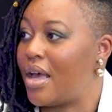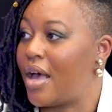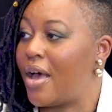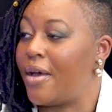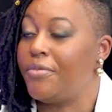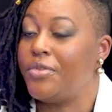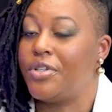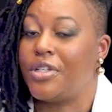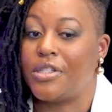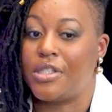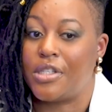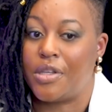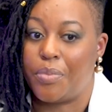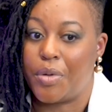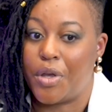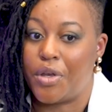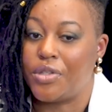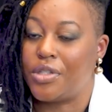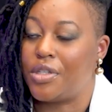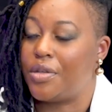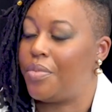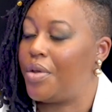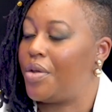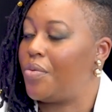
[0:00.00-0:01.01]
I'm just
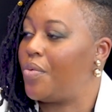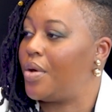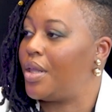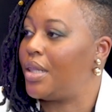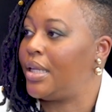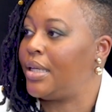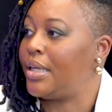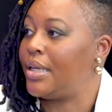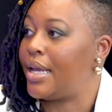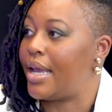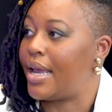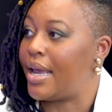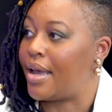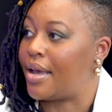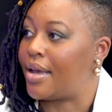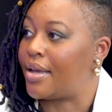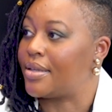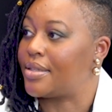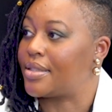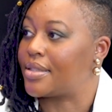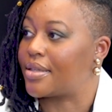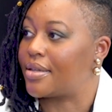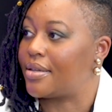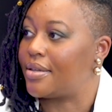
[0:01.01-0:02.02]
supposed to be willing to
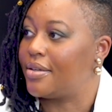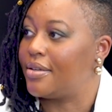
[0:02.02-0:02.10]
ask.